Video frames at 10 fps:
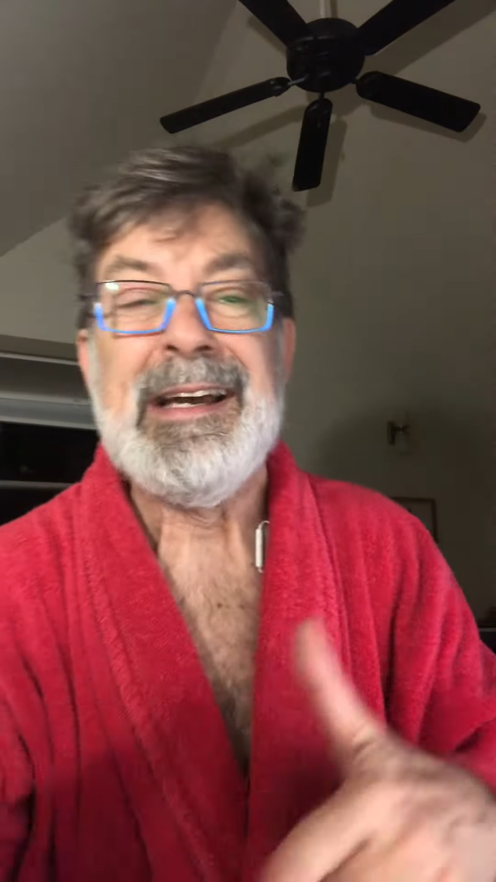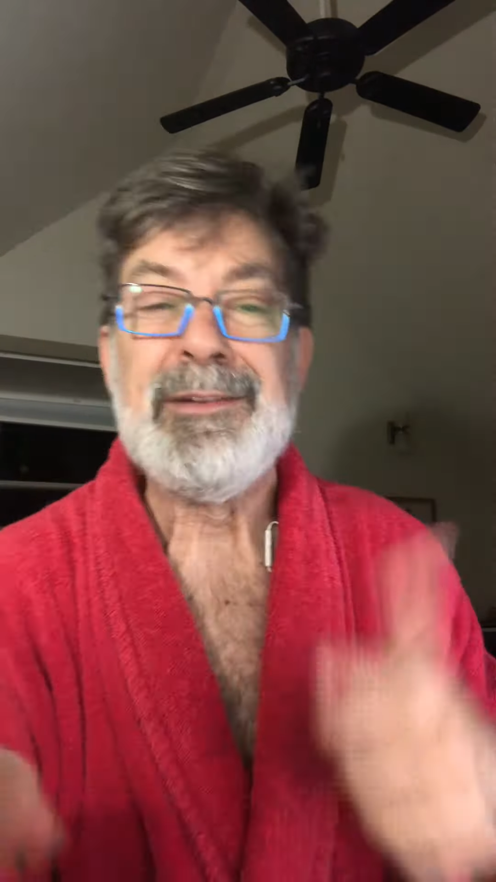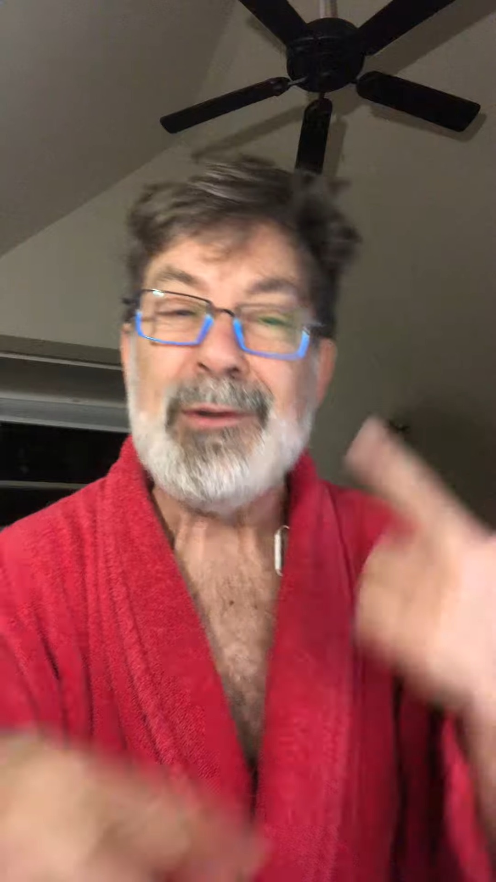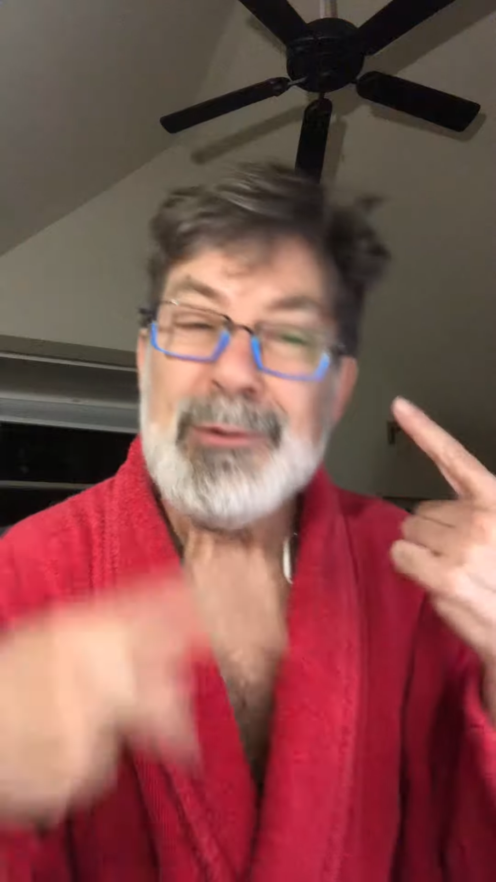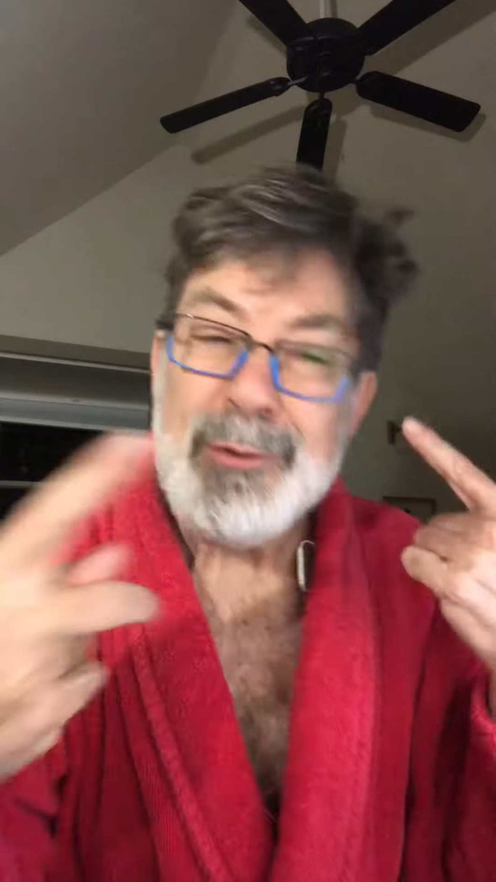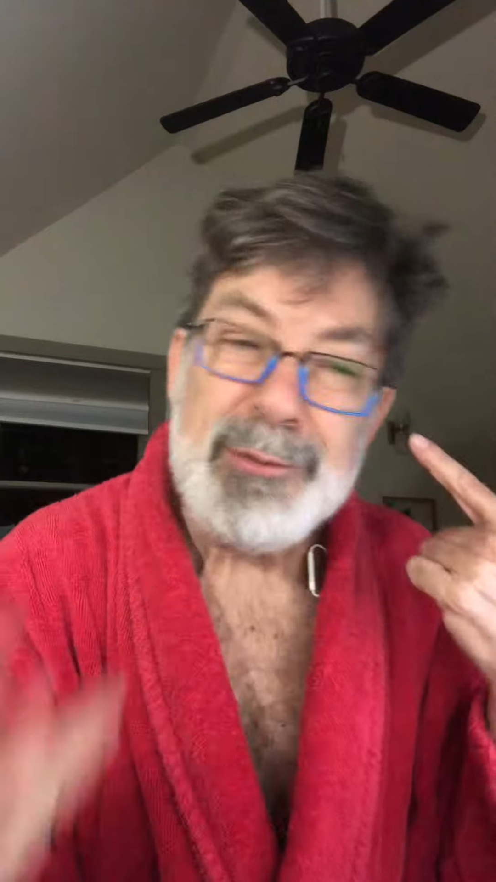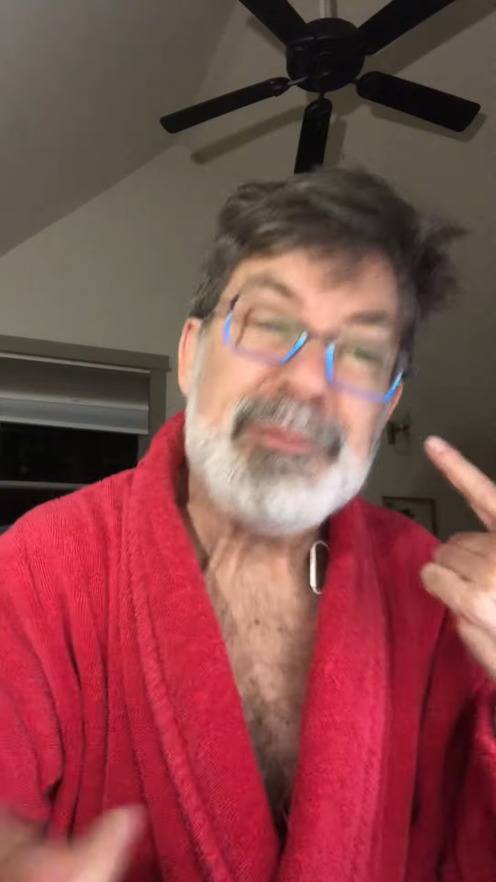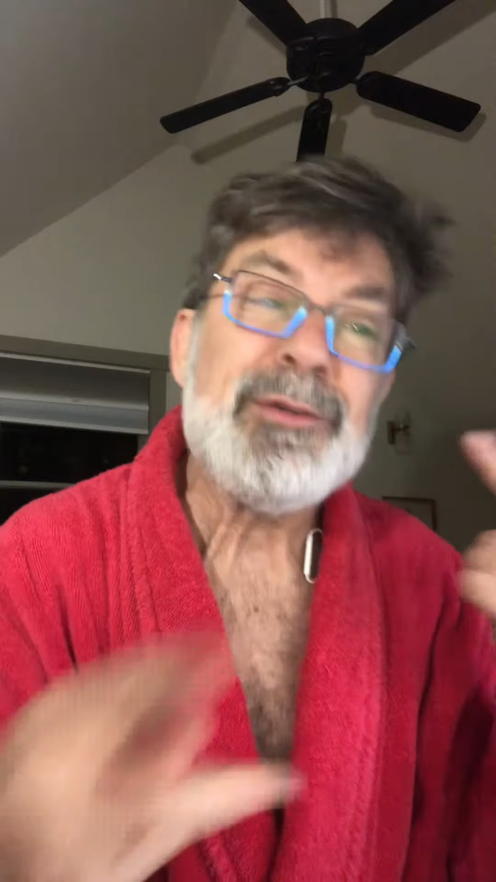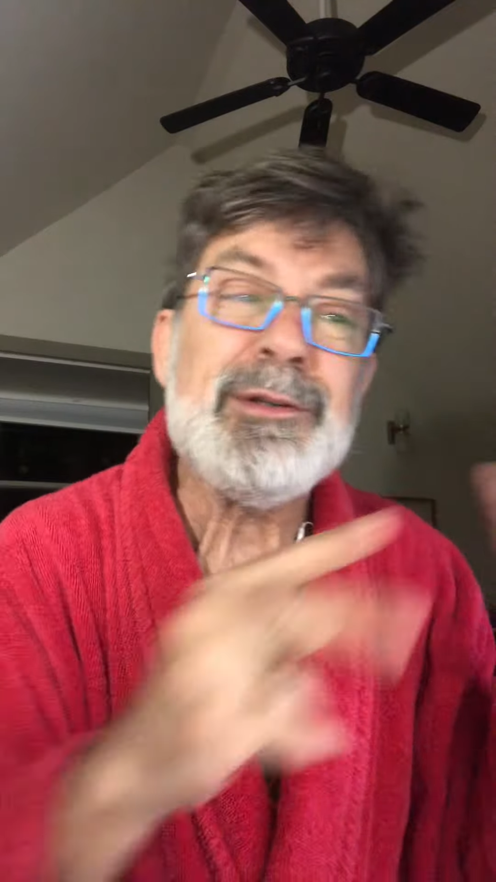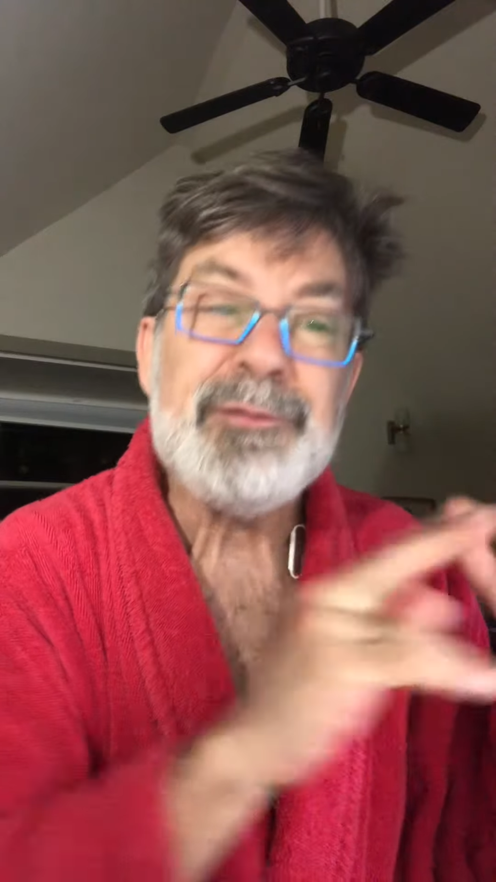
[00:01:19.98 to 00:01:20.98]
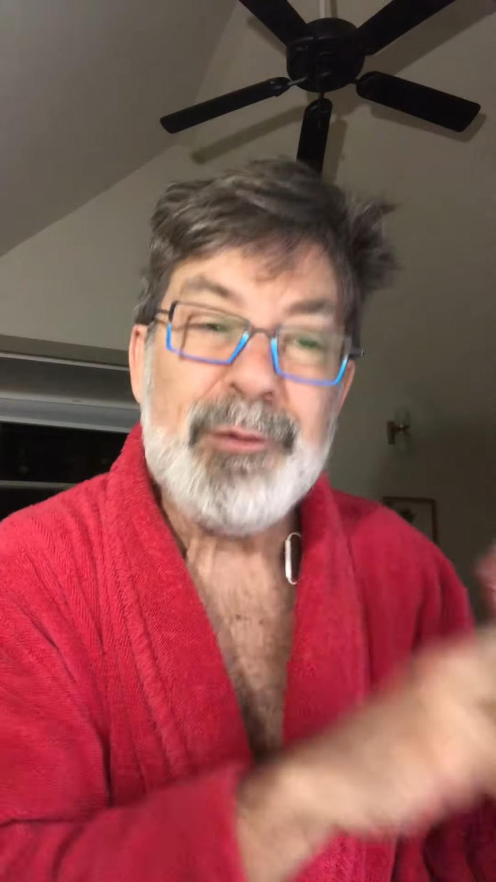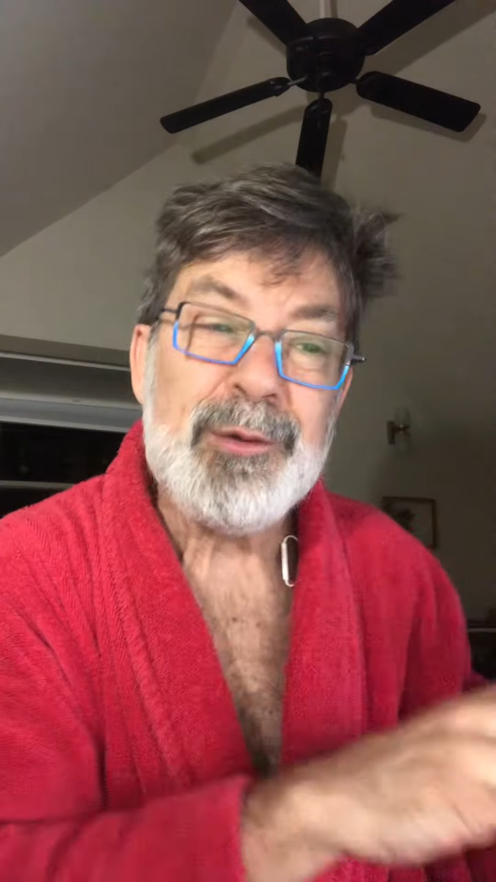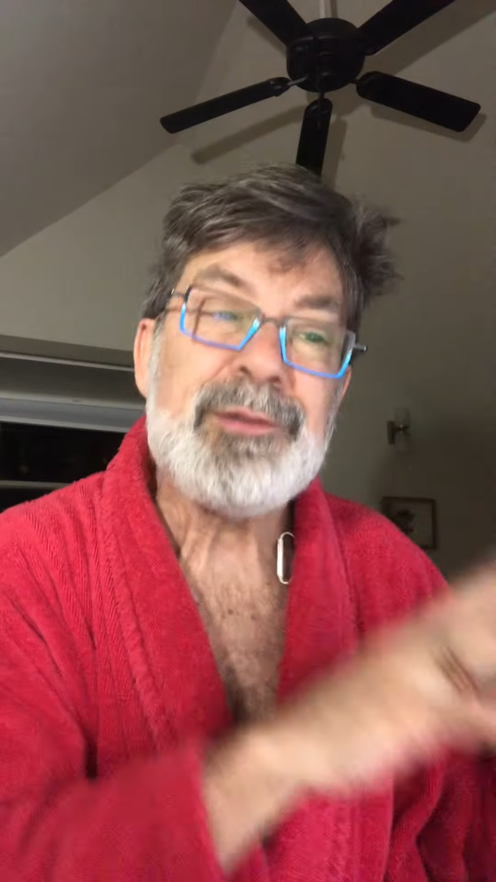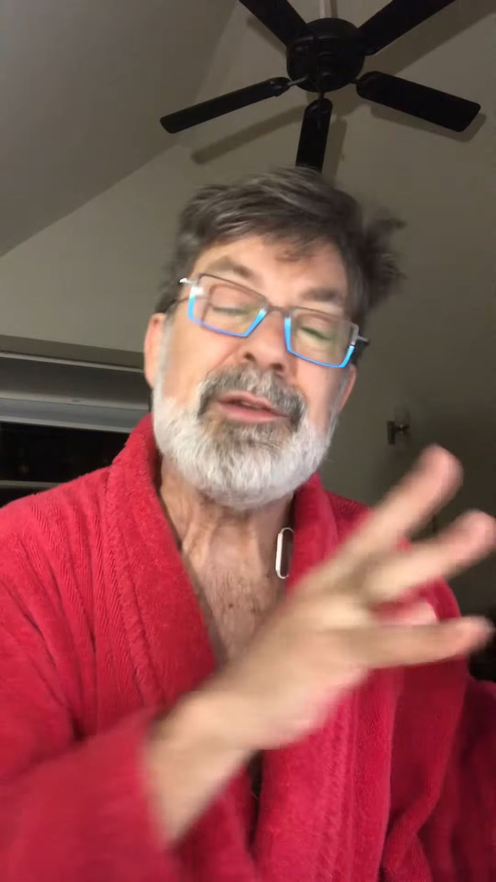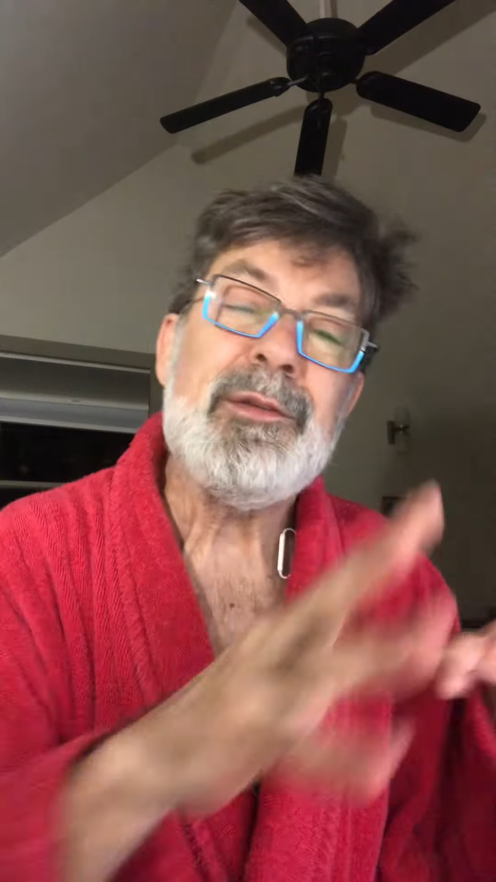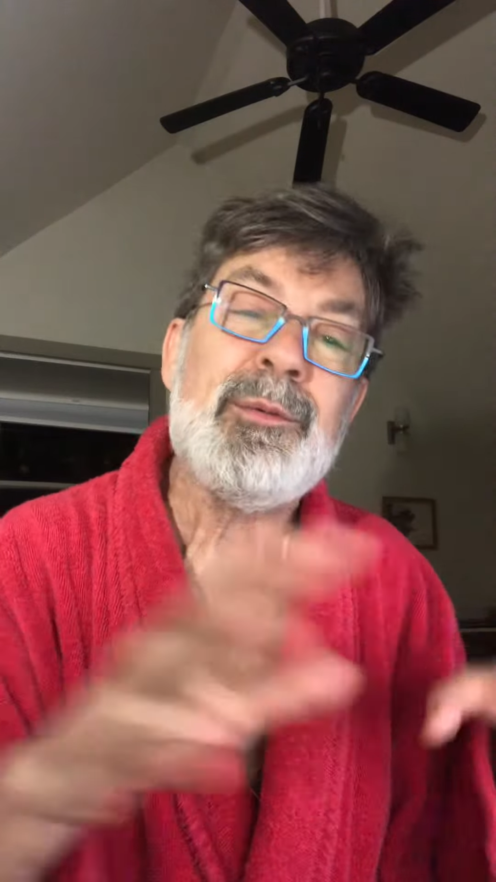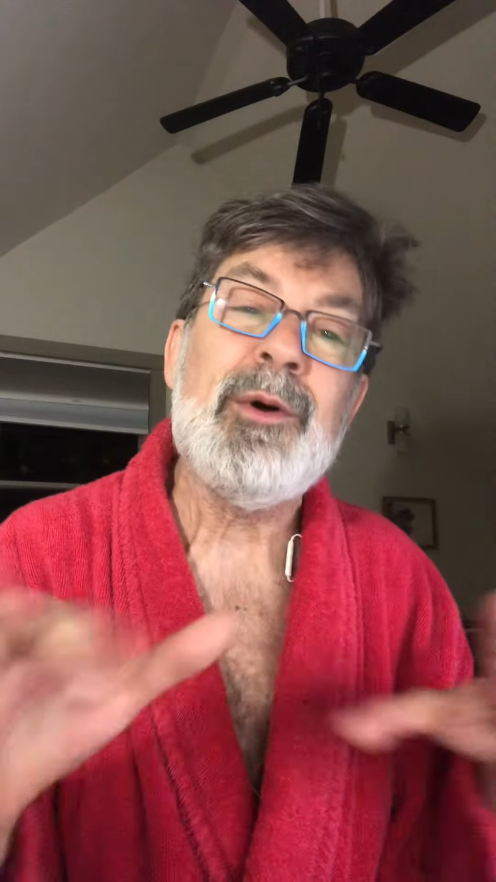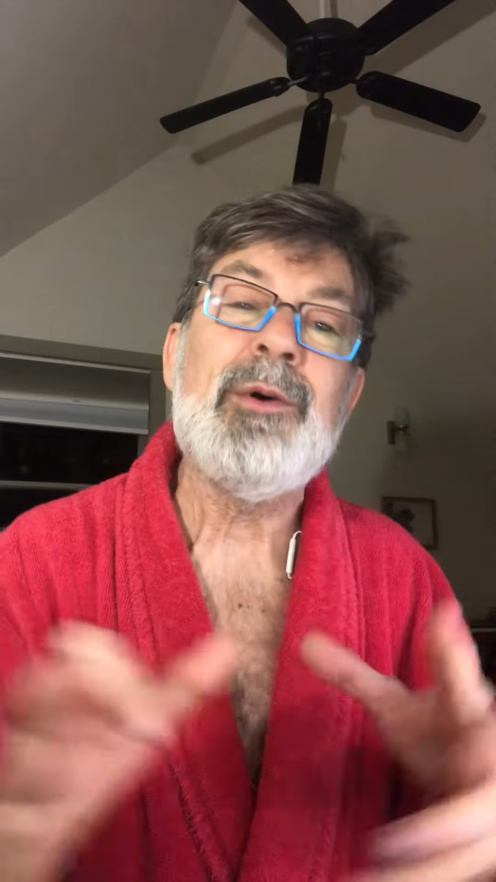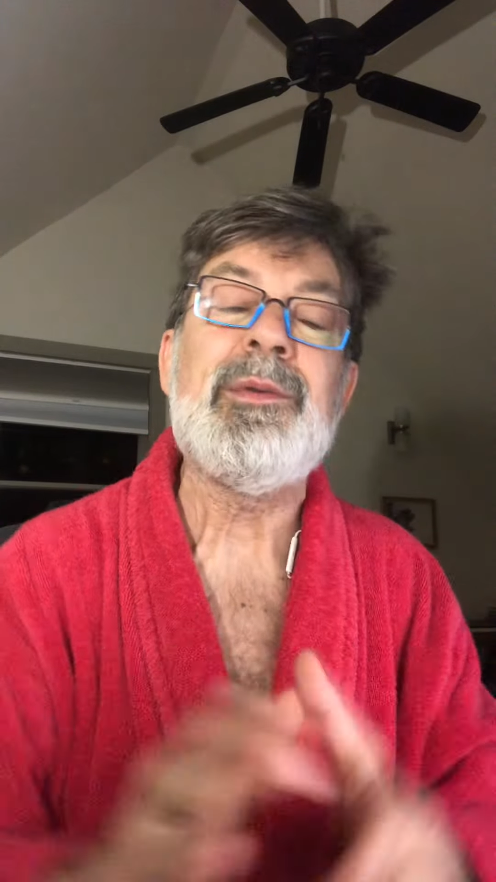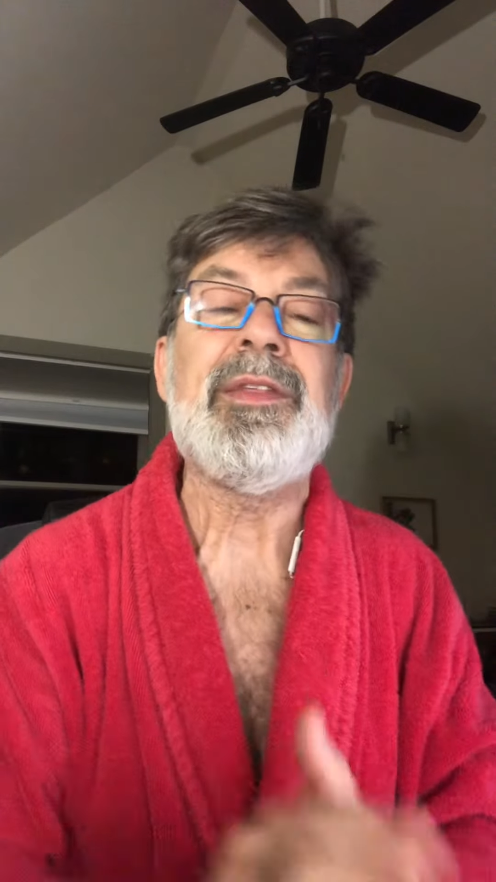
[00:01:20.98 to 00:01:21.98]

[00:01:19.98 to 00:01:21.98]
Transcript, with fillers: So look for forks in the the road,